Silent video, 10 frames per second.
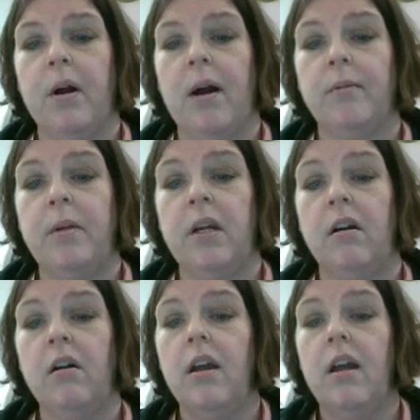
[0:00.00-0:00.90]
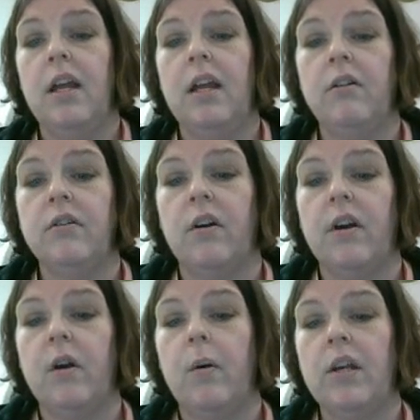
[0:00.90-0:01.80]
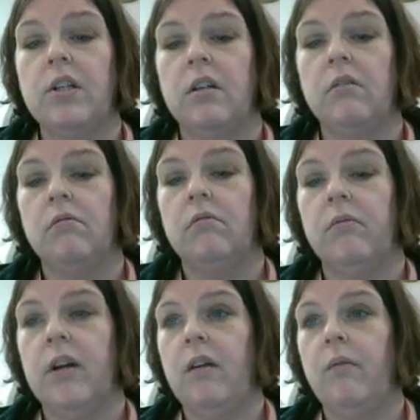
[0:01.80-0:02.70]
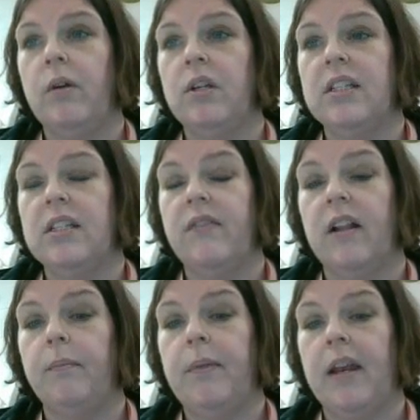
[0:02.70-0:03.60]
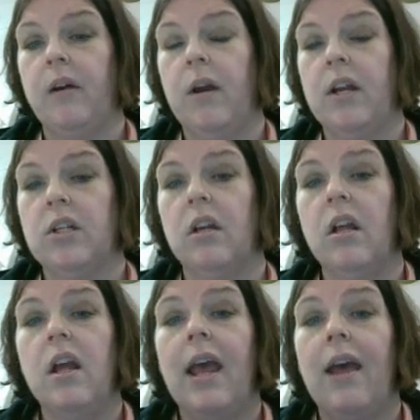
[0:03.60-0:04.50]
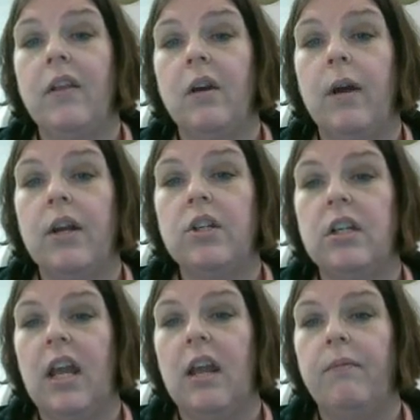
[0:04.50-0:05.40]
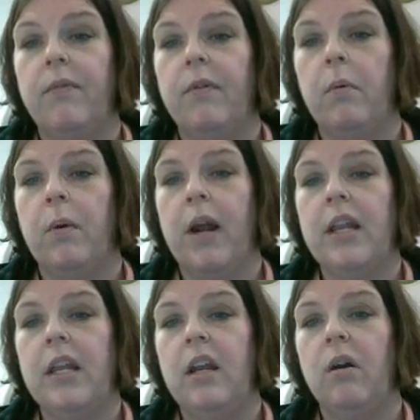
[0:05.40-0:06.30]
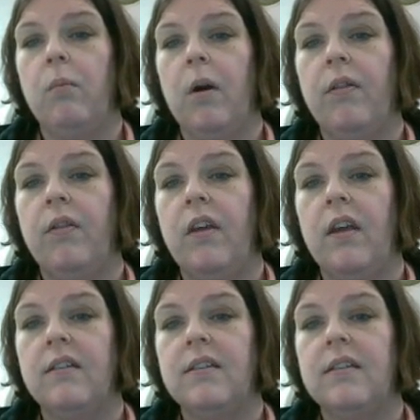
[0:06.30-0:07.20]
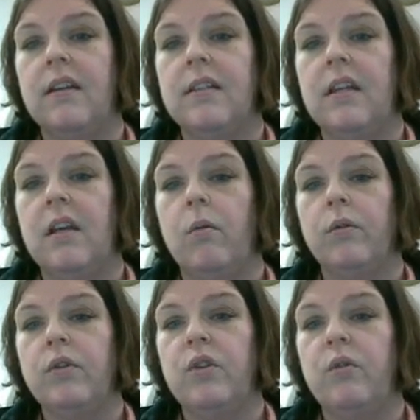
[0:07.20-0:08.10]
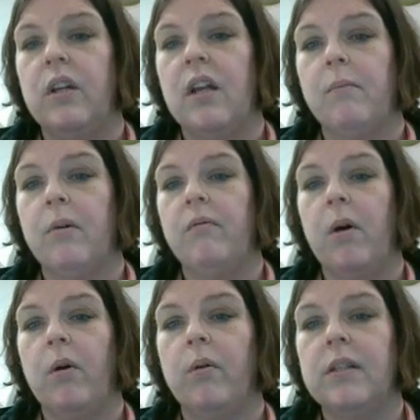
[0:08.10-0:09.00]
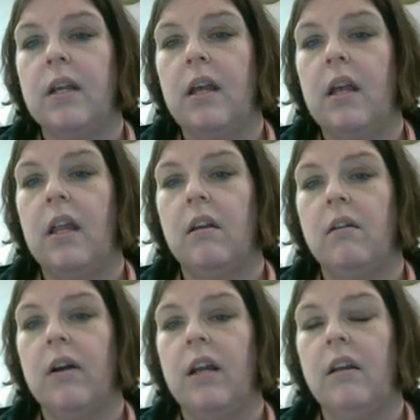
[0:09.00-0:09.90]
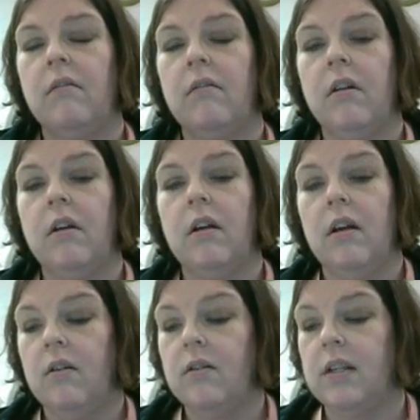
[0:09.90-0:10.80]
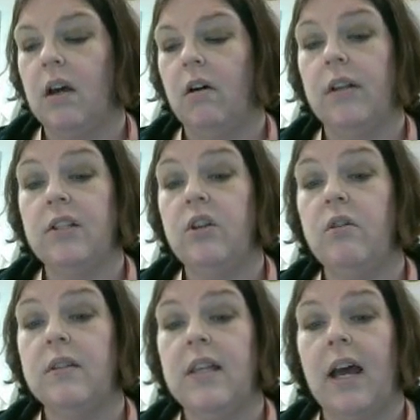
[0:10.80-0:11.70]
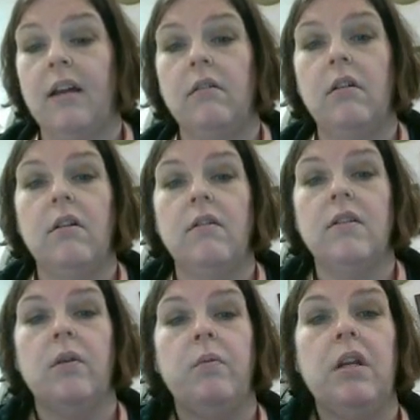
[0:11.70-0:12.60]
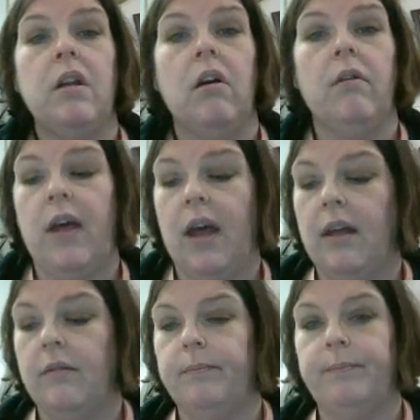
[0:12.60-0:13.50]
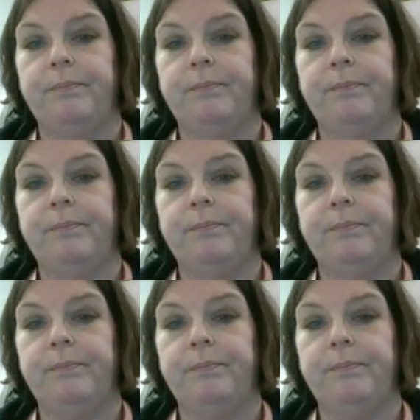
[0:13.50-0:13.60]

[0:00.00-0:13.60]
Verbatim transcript: problem here. Here's our equation, right? We just developed that equation. And the equation came from right here, where this is equal to the number of moles, N, right? So let's use that. So we know that